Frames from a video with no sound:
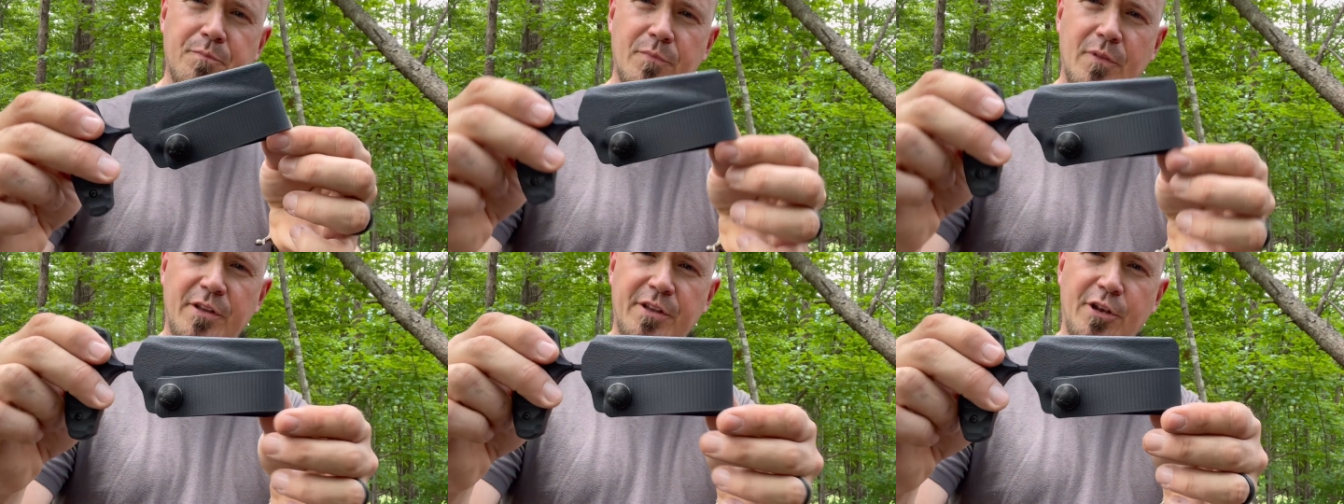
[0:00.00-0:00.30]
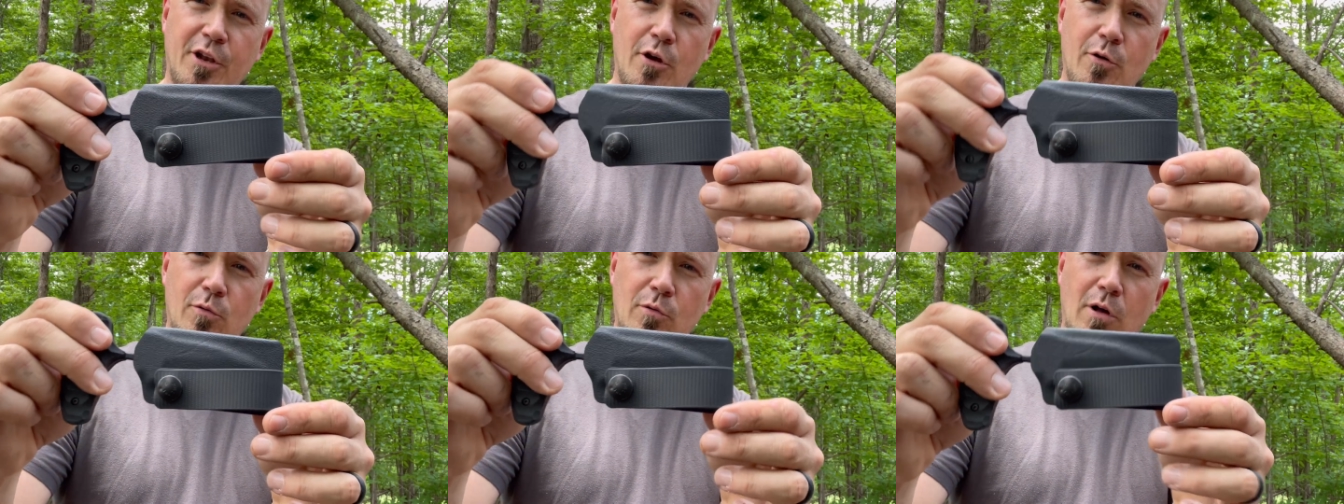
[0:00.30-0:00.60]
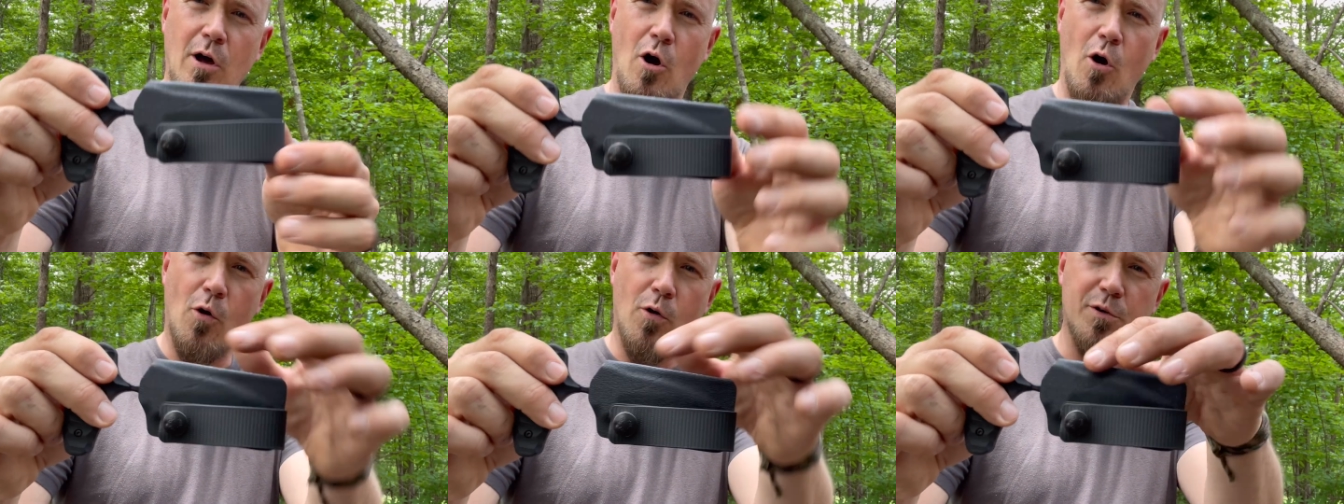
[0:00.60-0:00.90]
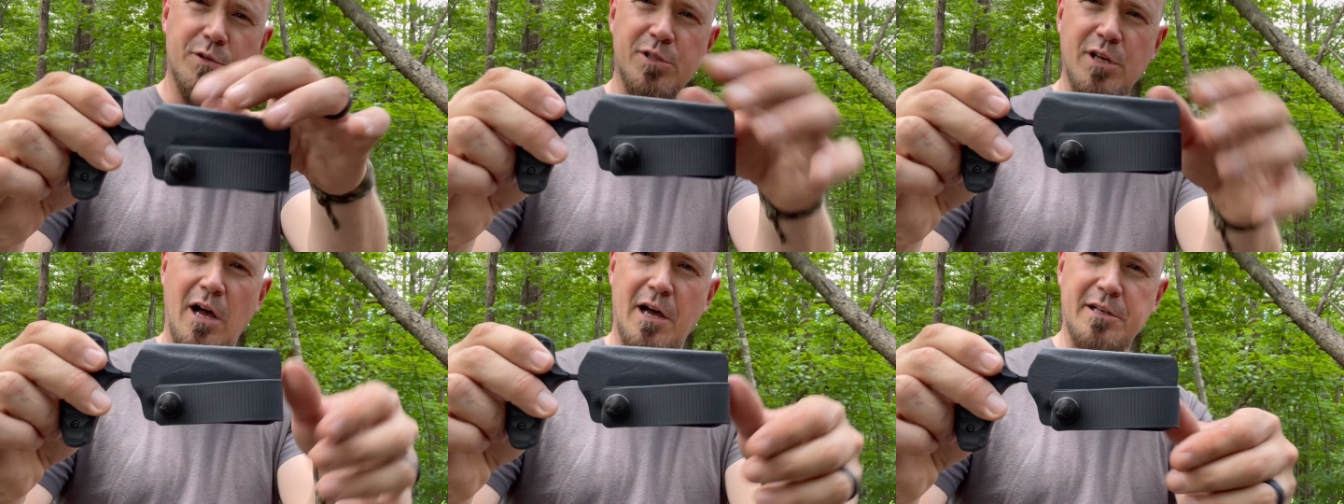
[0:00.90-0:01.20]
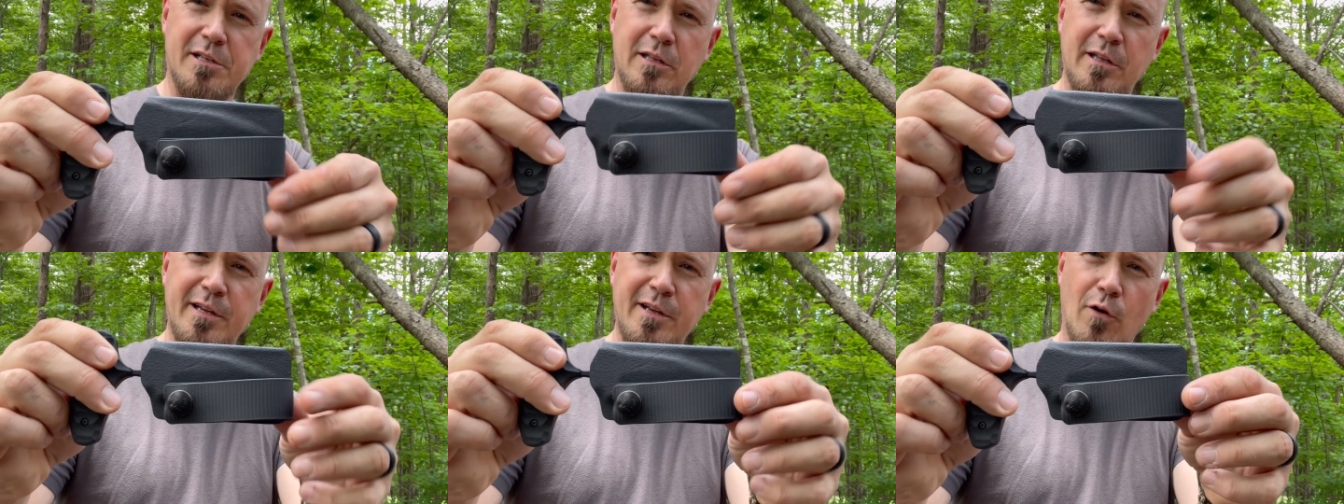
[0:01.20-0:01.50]
you know,
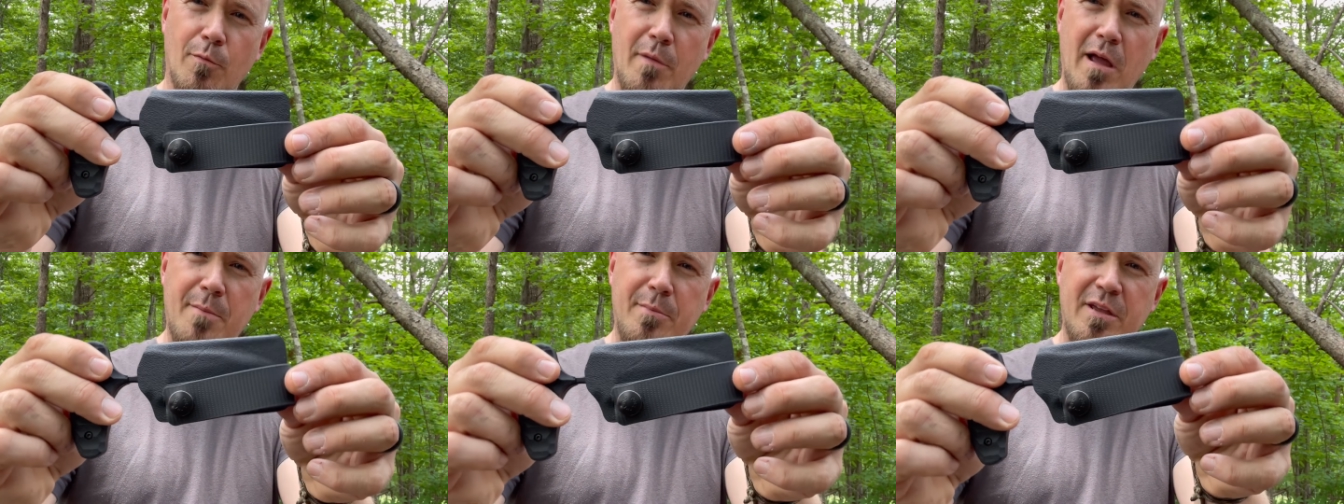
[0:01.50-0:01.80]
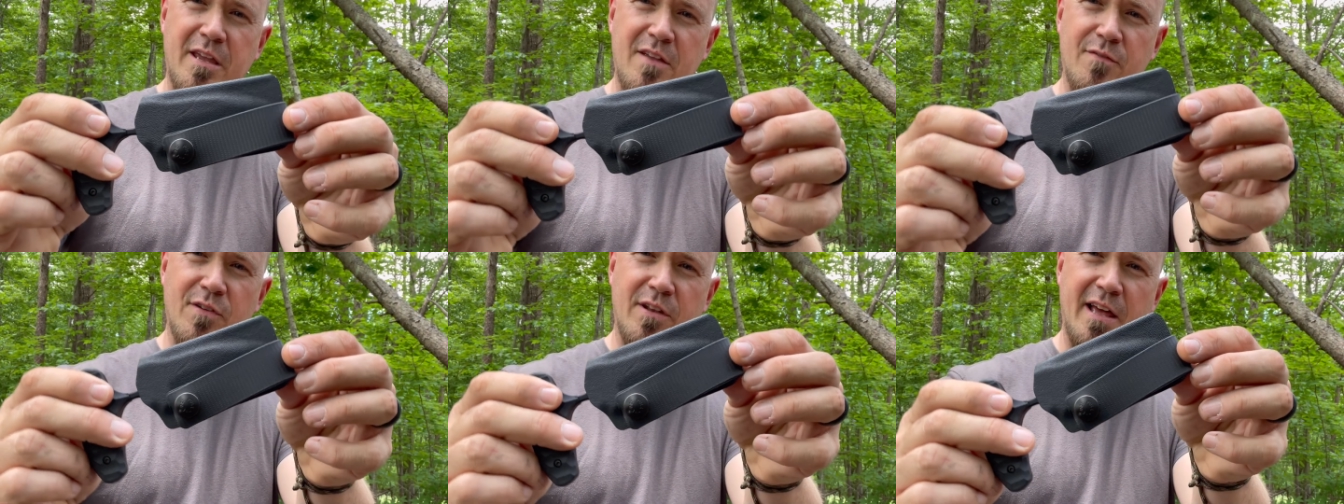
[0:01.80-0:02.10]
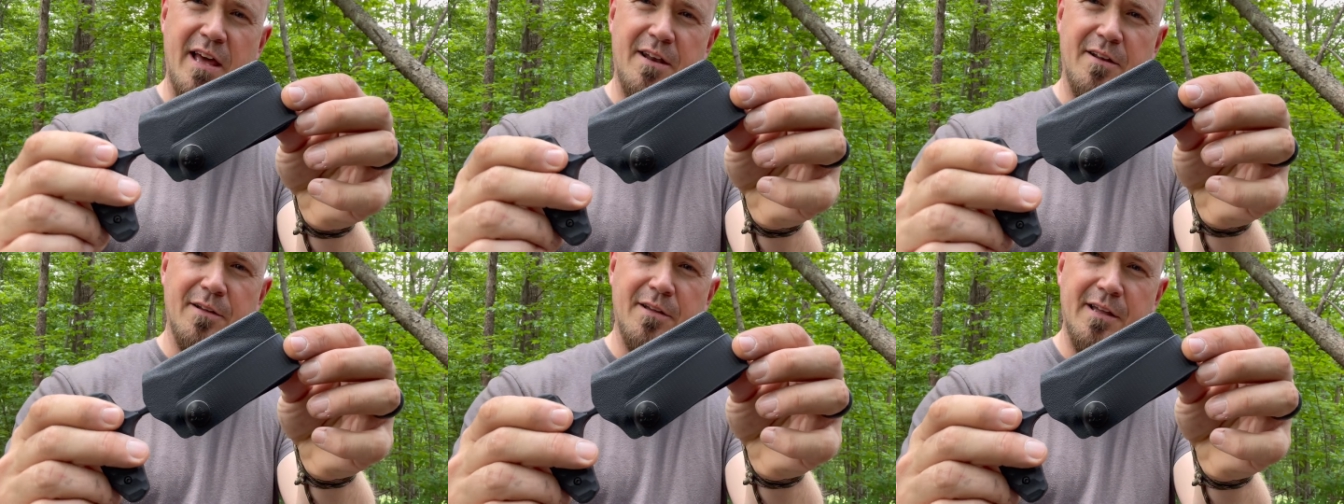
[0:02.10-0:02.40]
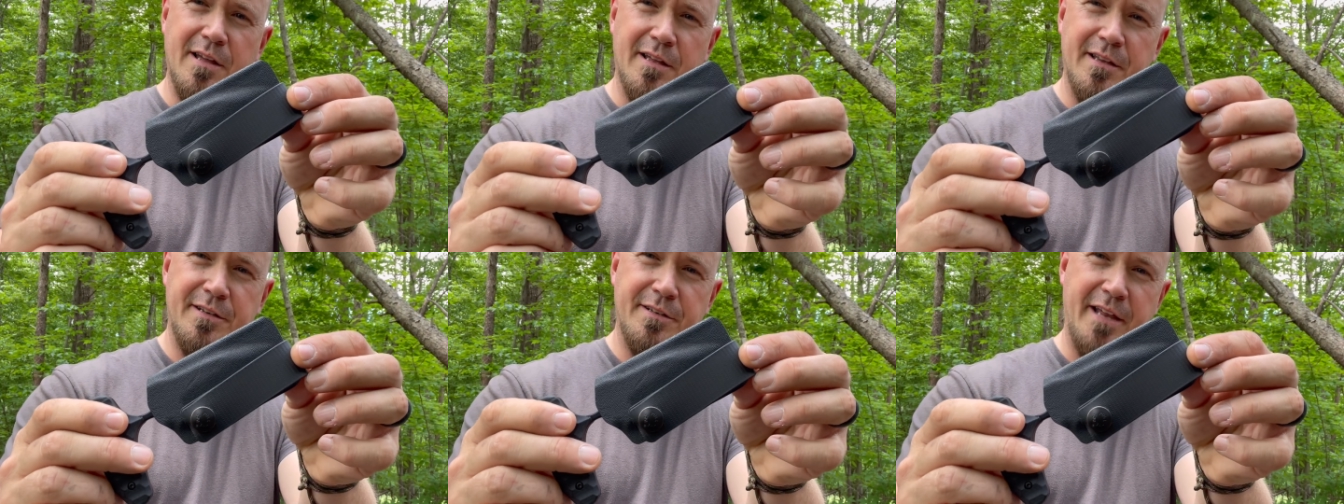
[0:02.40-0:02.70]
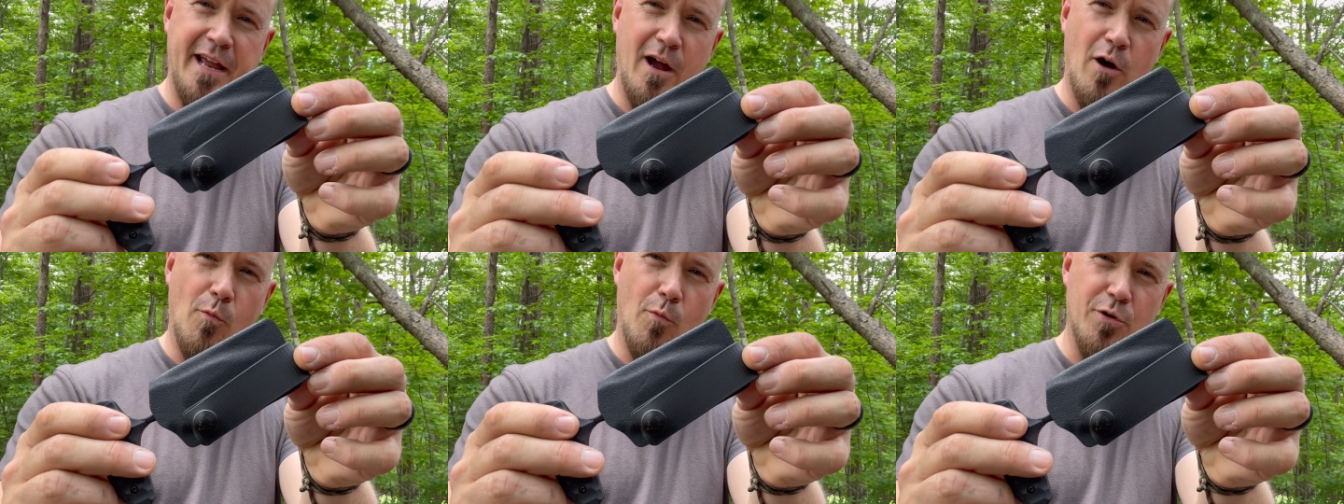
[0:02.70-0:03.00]
horizontally or maybe even at a
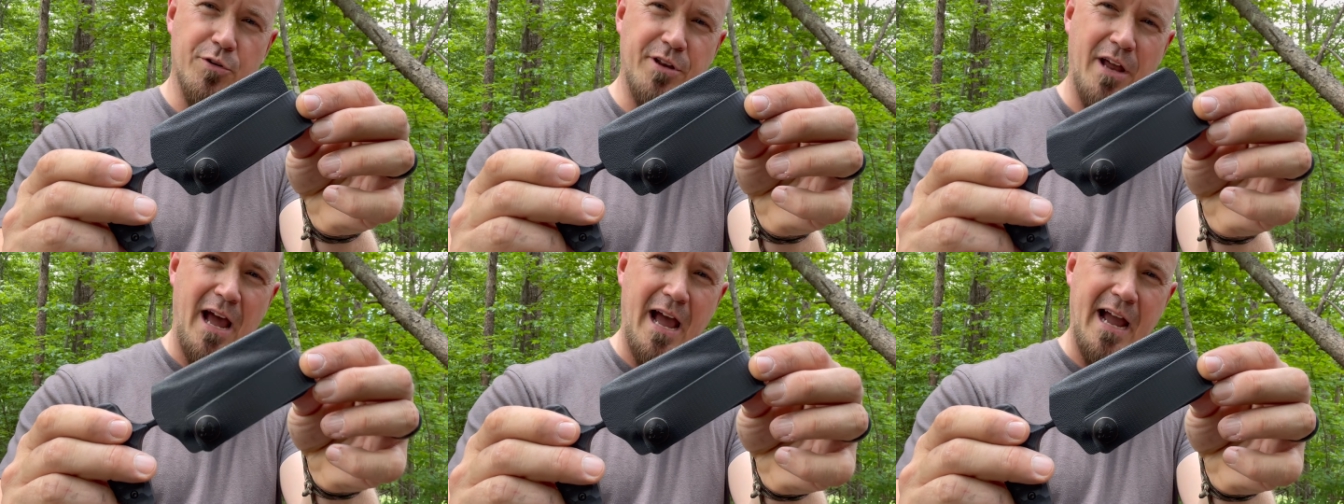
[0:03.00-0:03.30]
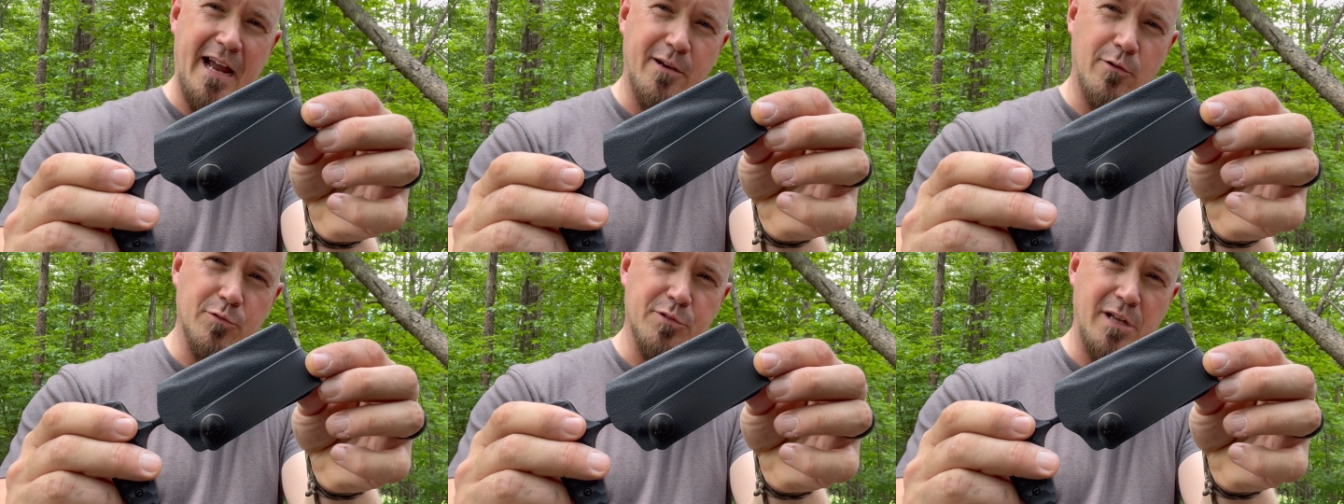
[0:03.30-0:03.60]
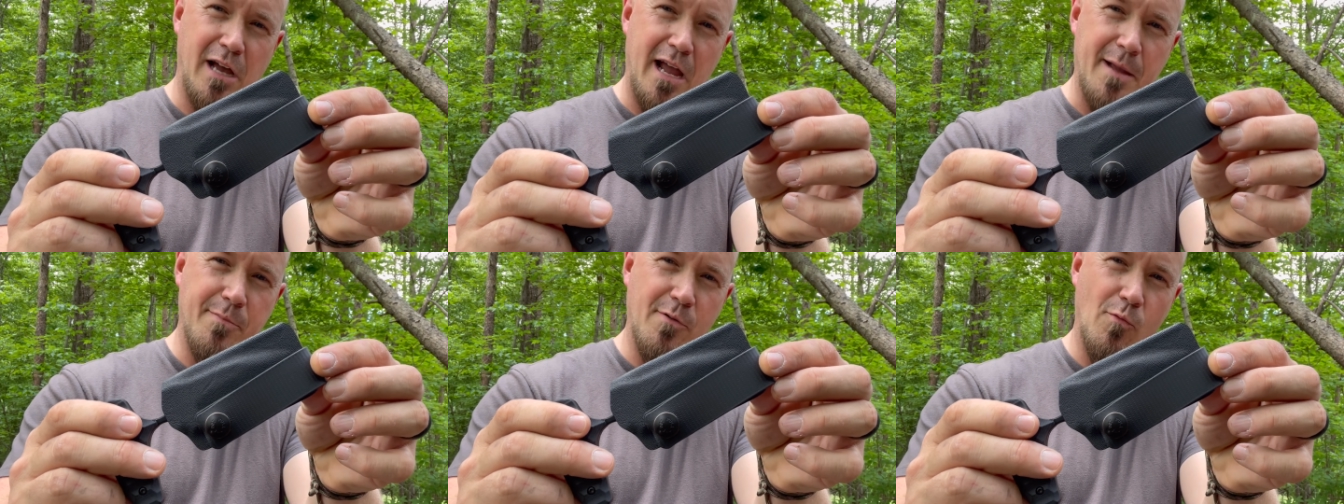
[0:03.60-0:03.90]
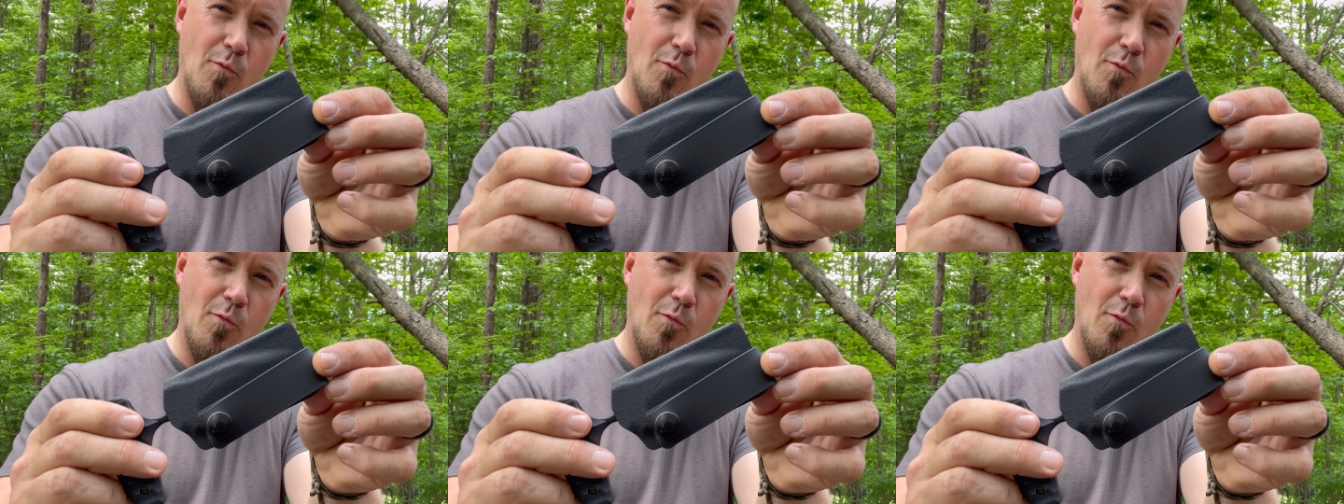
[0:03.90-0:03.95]
downward diagonal type of